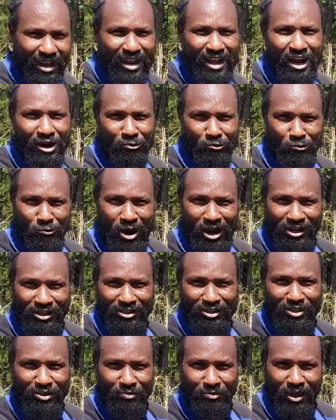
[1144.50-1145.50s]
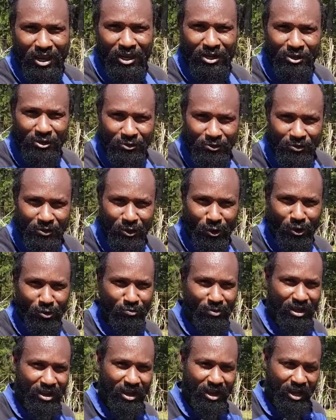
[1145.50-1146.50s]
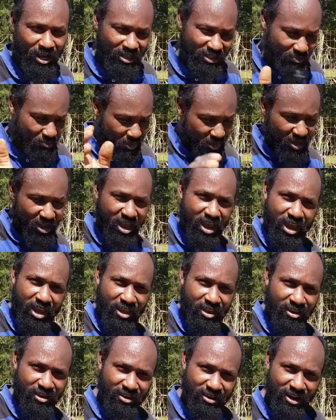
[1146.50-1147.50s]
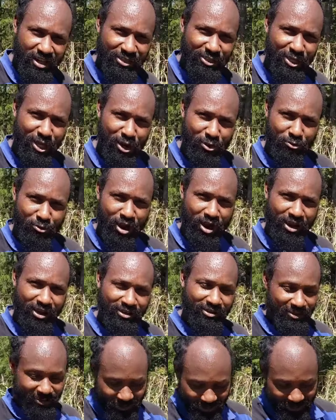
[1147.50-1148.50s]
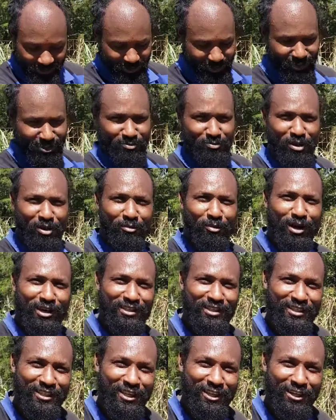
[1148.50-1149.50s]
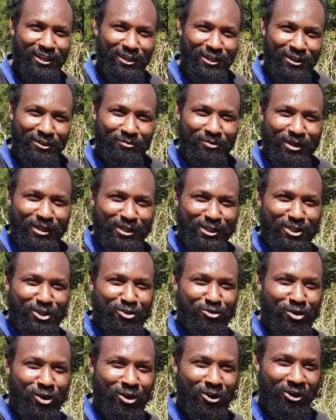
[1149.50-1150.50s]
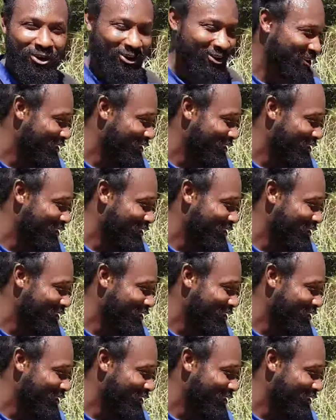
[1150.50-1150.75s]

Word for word: got rotten tomato on mm. you guys, but hey, that's all right. Just make my skin a little bit stronger.